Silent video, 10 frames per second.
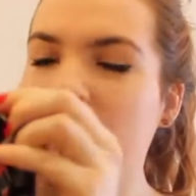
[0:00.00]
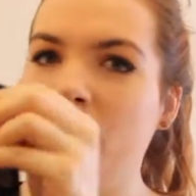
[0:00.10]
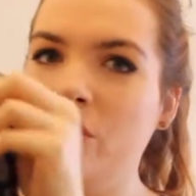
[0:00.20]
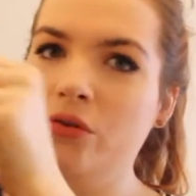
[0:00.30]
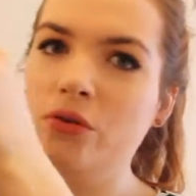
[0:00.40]
the
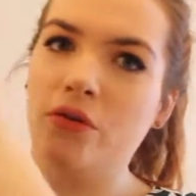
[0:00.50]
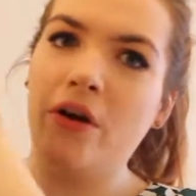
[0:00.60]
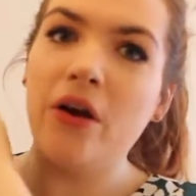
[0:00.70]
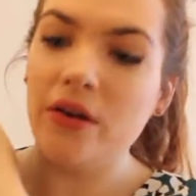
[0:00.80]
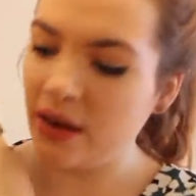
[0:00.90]
Goldhawk
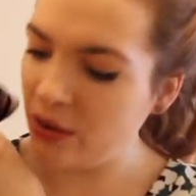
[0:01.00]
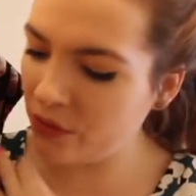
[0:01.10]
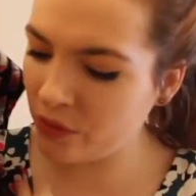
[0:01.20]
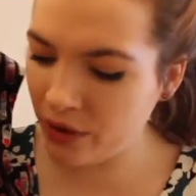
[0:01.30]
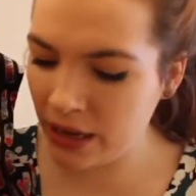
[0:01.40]
Road, and it
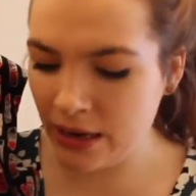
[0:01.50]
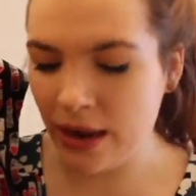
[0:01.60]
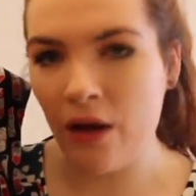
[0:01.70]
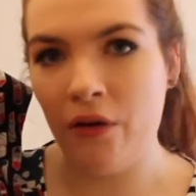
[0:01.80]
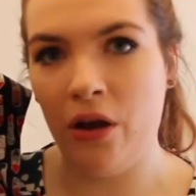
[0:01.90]
was a really
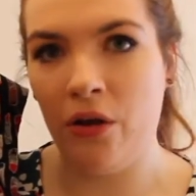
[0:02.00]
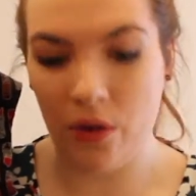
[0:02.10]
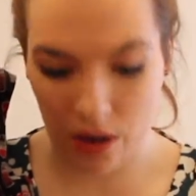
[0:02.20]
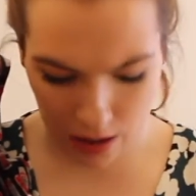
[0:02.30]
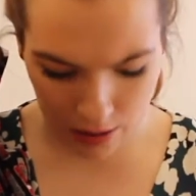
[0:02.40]

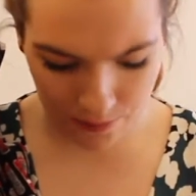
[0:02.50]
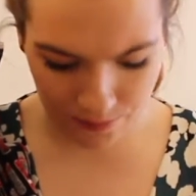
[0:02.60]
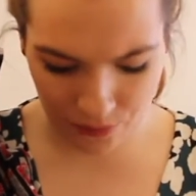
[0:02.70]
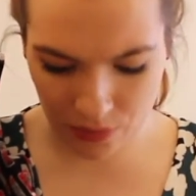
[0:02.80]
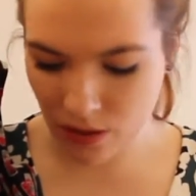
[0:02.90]
narrow
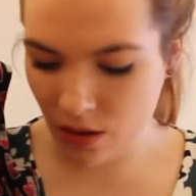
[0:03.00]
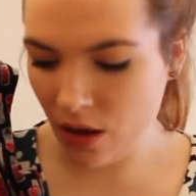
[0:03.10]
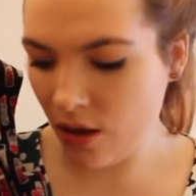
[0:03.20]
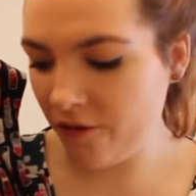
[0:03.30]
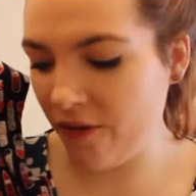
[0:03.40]

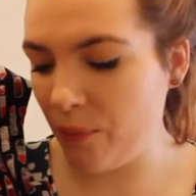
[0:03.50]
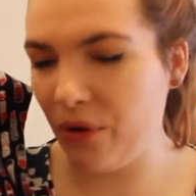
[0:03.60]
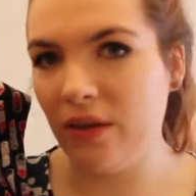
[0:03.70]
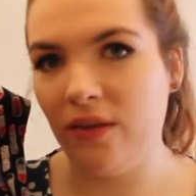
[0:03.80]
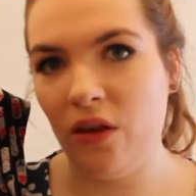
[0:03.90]

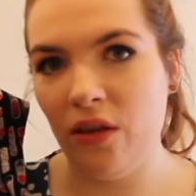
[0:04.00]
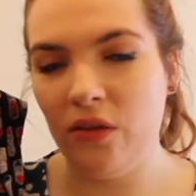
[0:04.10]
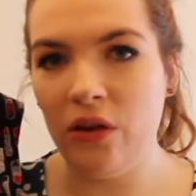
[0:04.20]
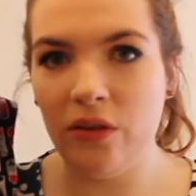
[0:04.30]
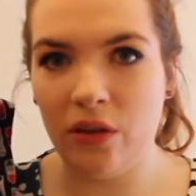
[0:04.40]
fabric, so
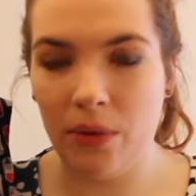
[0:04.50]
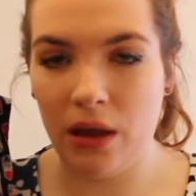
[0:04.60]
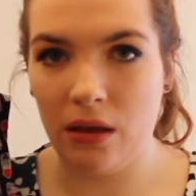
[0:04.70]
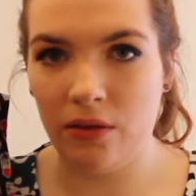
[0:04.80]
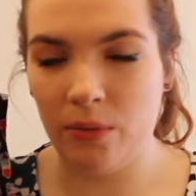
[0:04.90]
there's only so
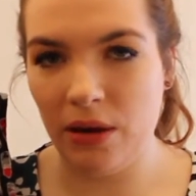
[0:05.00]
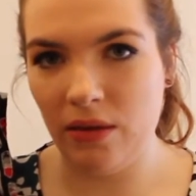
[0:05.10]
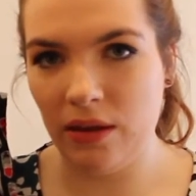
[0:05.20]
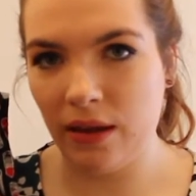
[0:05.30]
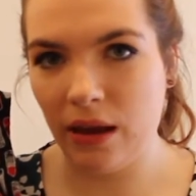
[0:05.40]
many
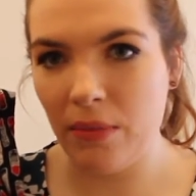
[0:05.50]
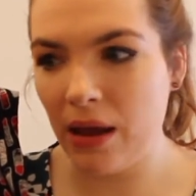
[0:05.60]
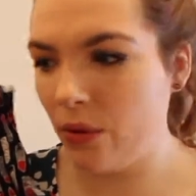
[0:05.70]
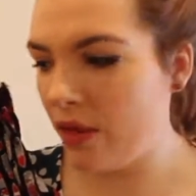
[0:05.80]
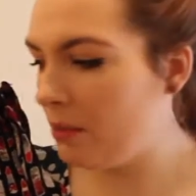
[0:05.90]
things I can
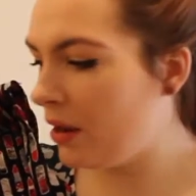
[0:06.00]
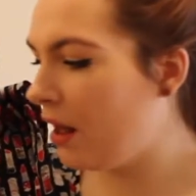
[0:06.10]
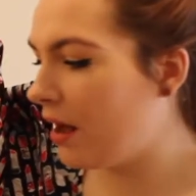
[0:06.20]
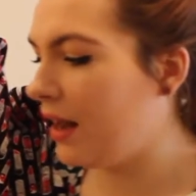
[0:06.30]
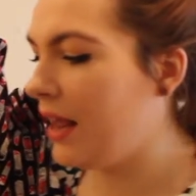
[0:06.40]
make with it, but
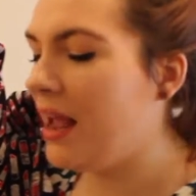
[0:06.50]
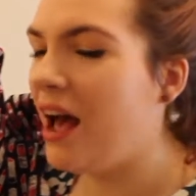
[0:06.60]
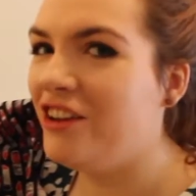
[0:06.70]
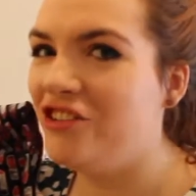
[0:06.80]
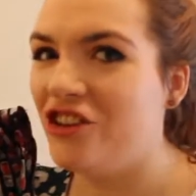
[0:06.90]
luckily
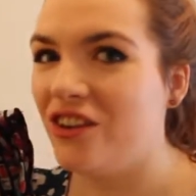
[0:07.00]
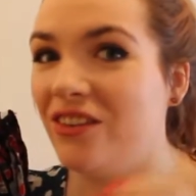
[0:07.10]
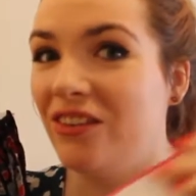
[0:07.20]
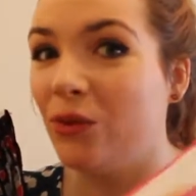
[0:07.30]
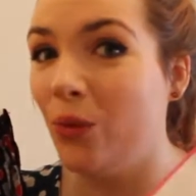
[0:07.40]
I
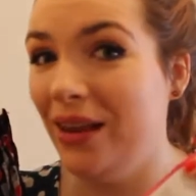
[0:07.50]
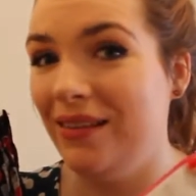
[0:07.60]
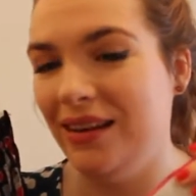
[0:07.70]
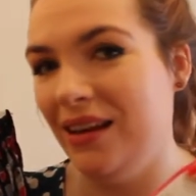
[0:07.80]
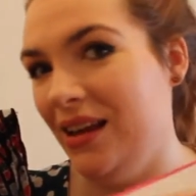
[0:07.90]
just
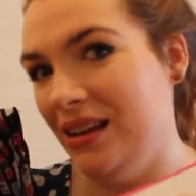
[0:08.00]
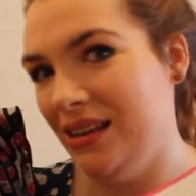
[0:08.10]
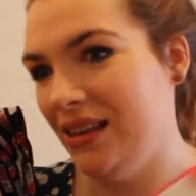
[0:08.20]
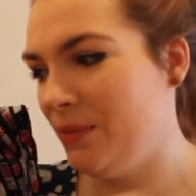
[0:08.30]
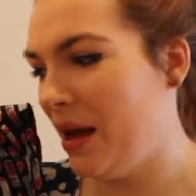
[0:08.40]
squeezed it
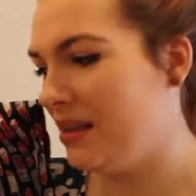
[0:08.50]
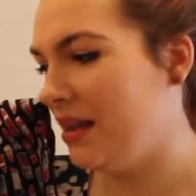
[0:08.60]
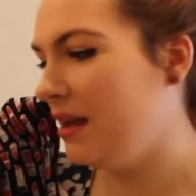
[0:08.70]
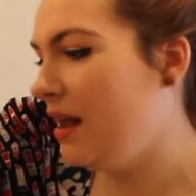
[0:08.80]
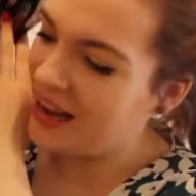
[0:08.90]
into this
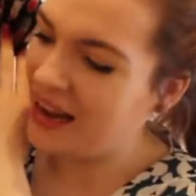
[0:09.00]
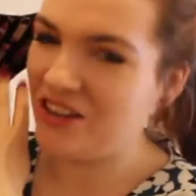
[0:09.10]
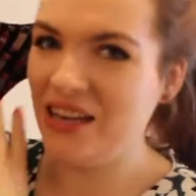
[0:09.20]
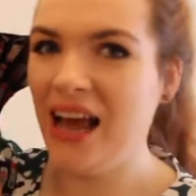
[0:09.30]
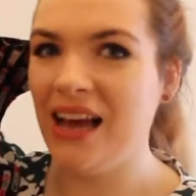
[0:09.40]
pattern. I
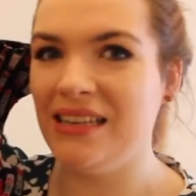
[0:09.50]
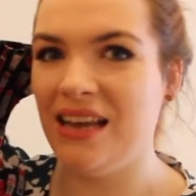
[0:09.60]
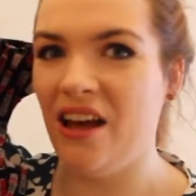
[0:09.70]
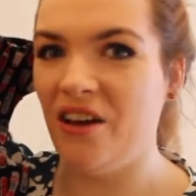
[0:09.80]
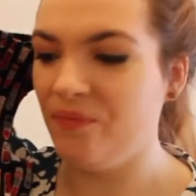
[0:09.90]
actually had,
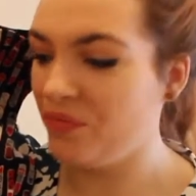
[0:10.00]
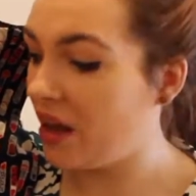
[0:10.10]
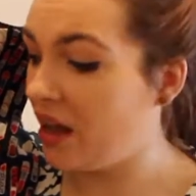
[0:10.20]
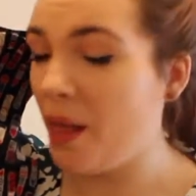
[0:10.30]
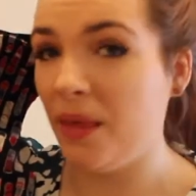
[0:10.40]

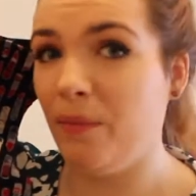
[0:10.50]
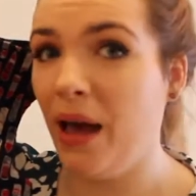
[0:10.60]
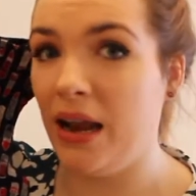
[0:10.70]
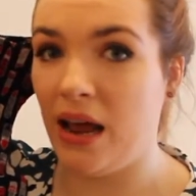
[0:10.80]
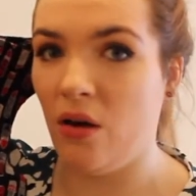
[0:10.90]
I cut this
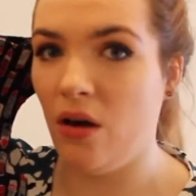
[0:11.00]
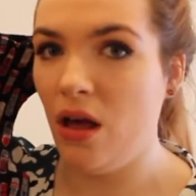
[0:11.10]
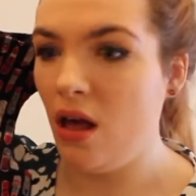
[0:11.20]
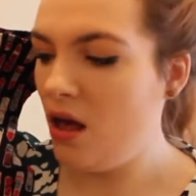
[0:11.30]
pattern out